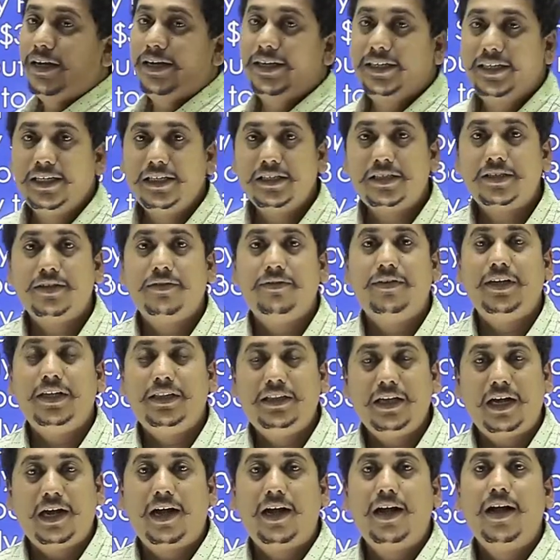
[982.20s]
It is
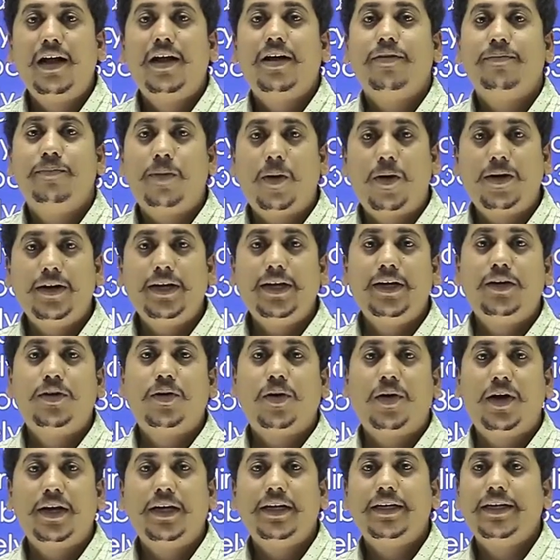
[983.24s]
with the body
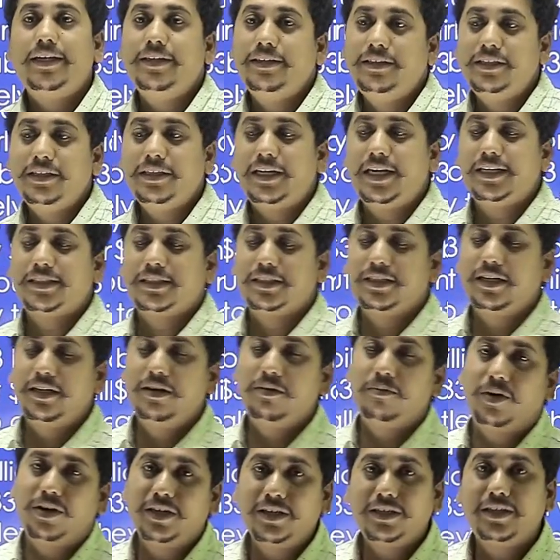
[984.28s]
called
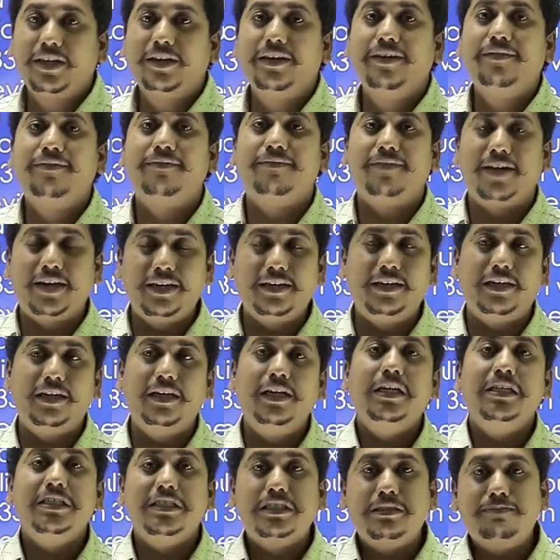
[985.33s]
International Monetary Fund.
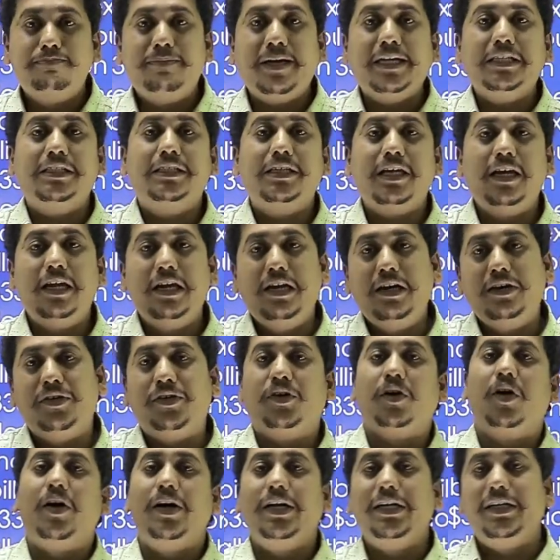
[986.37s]
Special
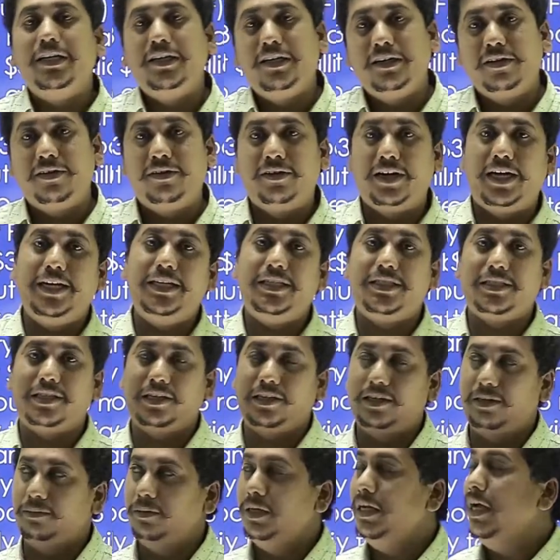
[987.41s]
Drawing Rights
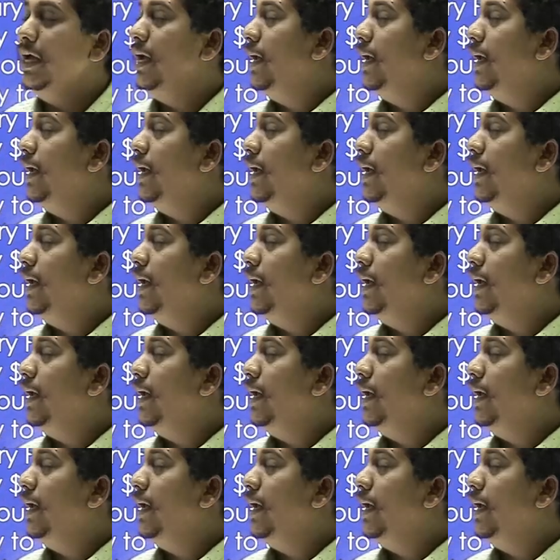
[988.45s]
antam.